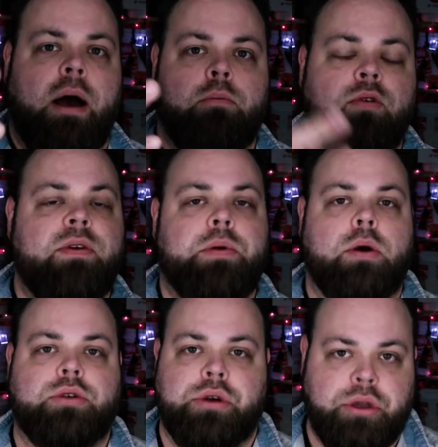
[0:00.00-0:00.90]
movie
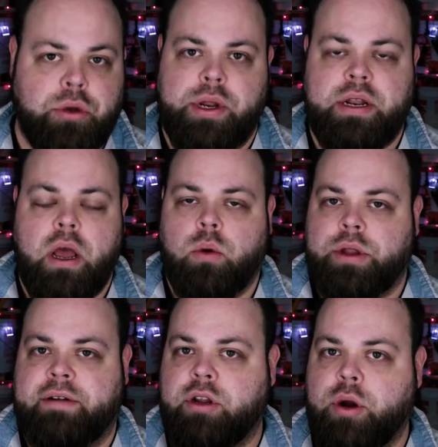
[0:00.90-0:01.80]
poster unit
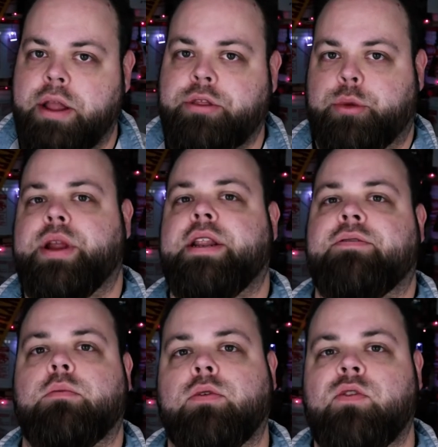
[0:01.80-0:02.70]
where they're having to create 3
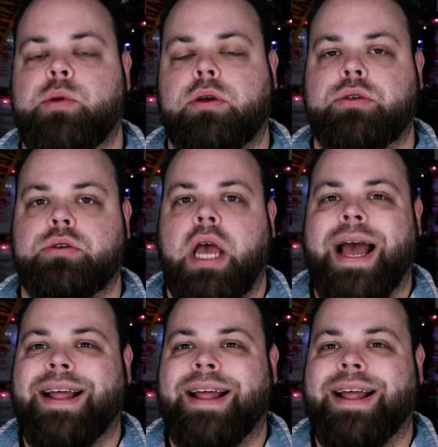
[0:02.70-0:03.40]
different movie posters.